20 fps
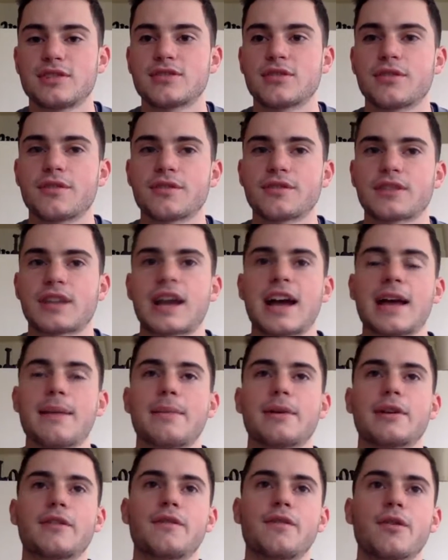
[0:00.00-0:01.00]
So if there's a high
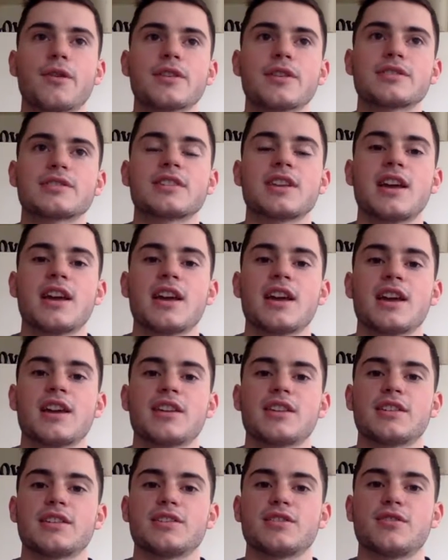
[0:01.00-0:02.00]
amount of force,
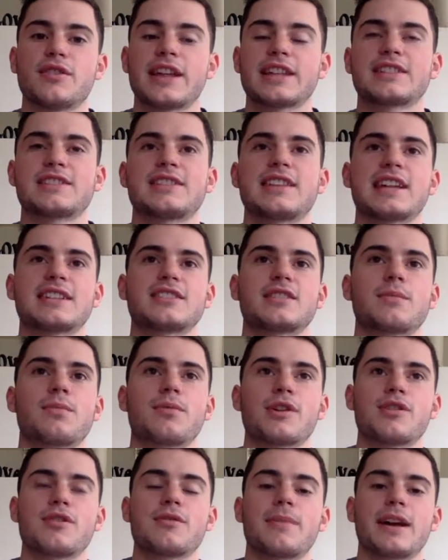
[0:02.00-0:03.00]
that's the
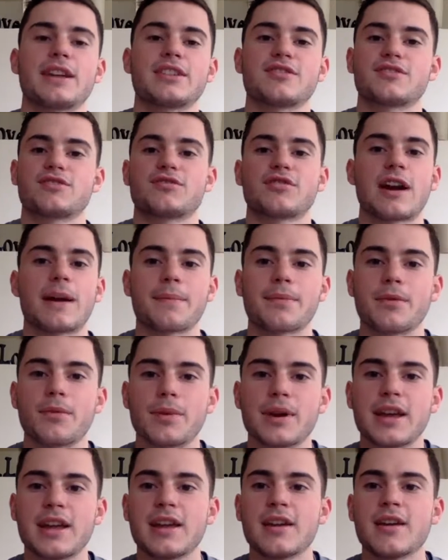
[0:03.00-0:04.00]
point you might just drop the
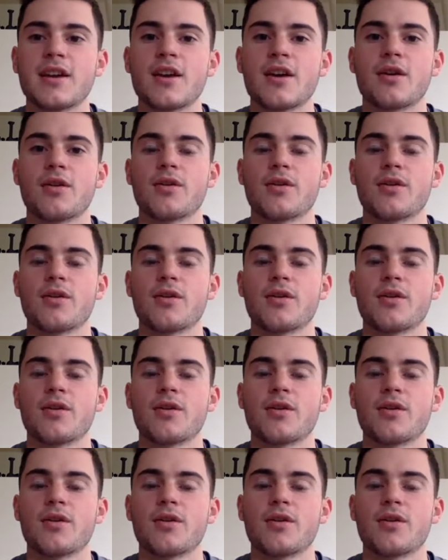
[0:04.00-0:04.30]
weight,